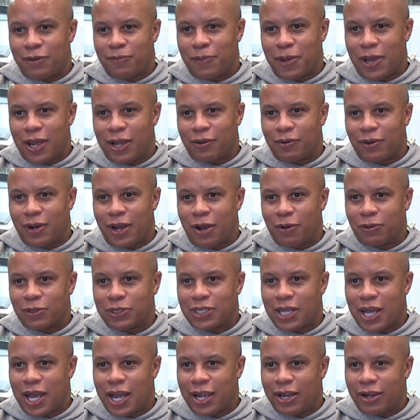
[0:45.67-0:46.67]
back when I
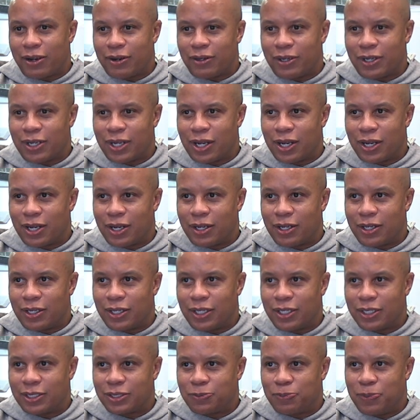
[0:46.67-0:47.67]
was hired.
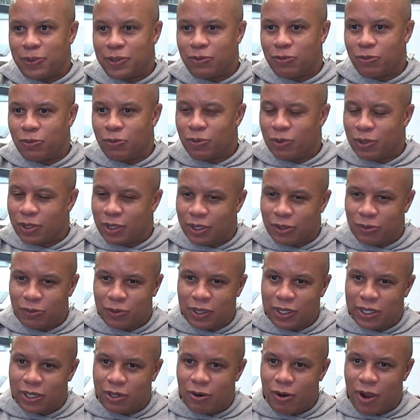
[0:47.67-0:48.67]
It's been really,
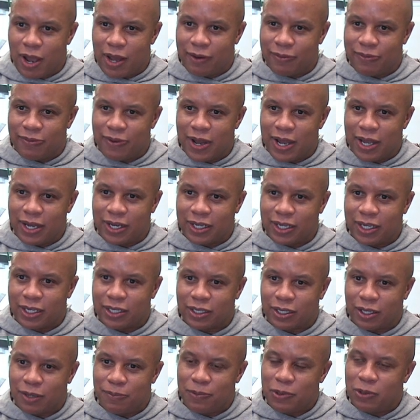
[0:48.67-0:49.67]
really gratifying to get
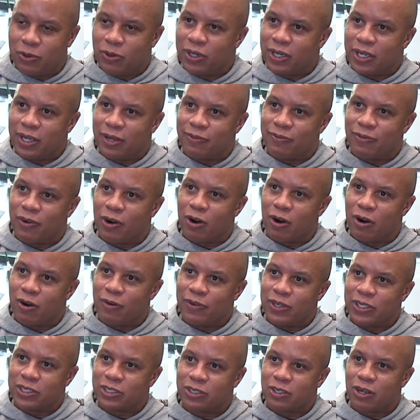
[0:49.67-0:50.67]
the community
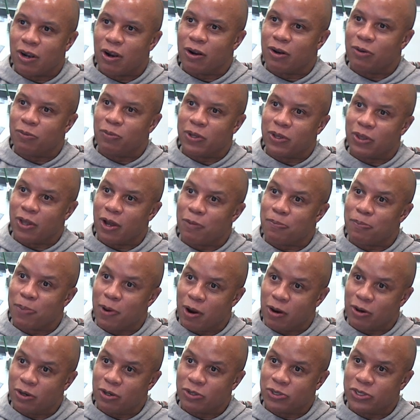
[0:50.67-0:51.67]
involved. It started with our
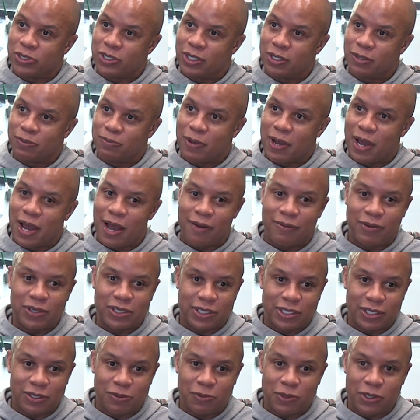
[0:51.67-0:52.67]
partnership,
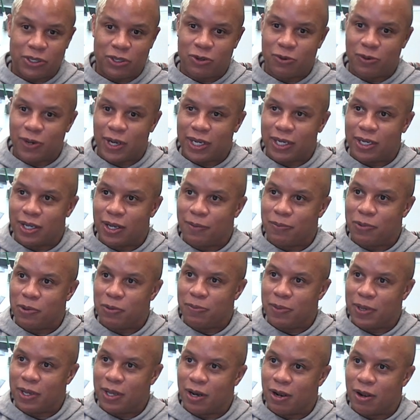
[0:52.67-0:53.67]
obviously with
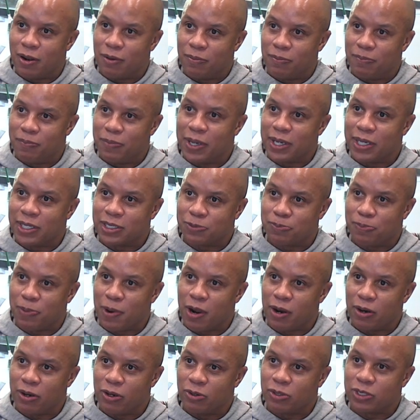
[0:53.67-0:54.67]
UAW being our biggest
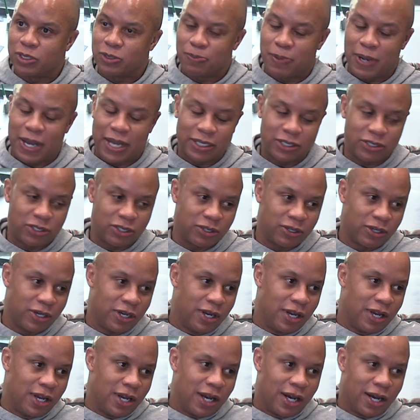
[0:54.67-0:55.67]
partner and sponsor
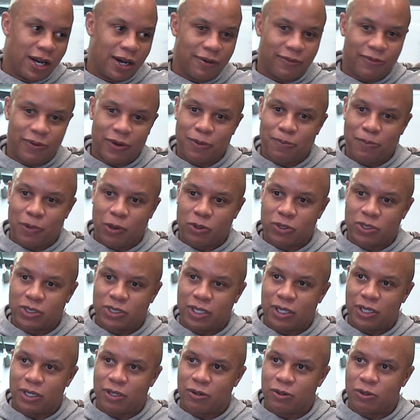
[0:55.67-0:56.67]
for the Motor
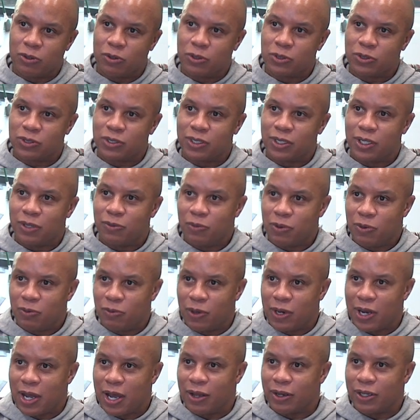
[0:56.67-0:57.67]
City Cruise. And then we
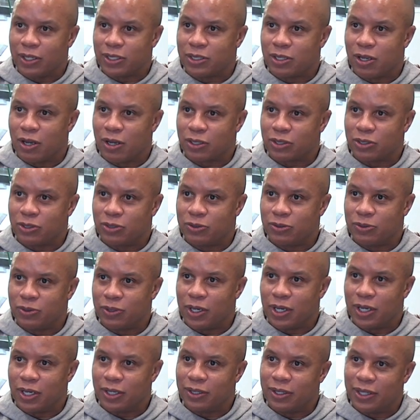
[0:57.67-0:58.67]
went out and talked
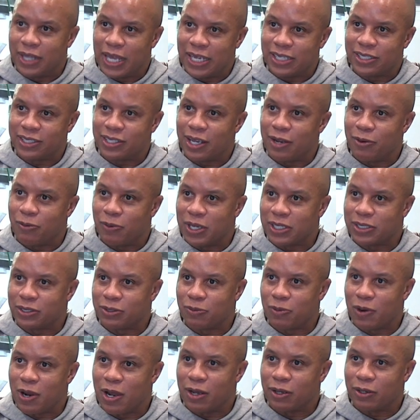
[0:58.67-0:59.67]
to They Say
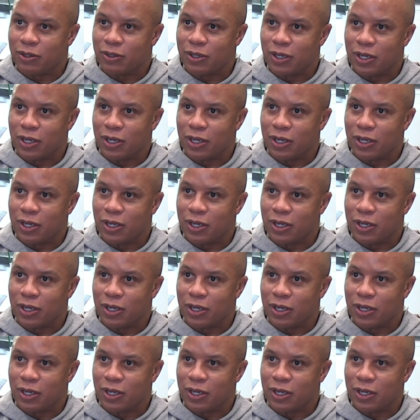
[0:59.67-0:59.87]
Restaurant,